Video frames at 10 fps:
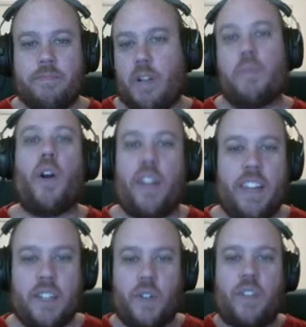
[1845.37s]
promoting
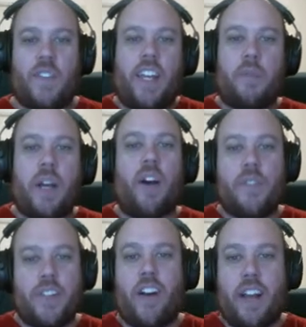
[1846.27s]
that sort of thing, where
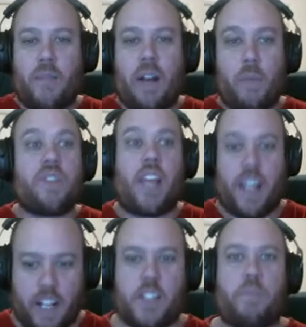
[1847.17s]
obviously Ayn Rand was like
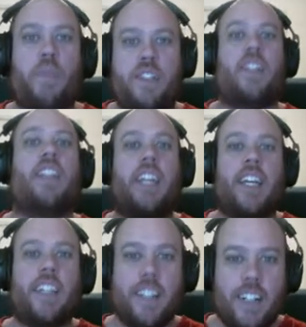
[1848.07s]

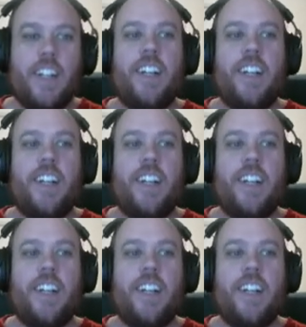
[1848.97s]
explicitly,